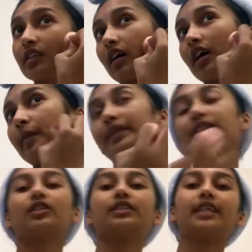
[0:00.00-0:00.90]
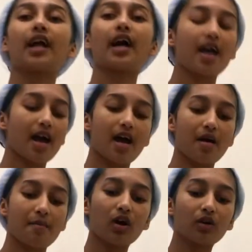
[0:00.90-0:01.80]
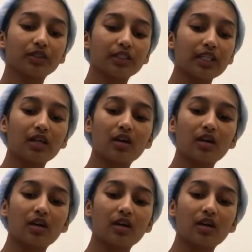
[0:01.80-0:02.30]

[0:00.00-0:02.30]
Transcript: the episodes that I am posting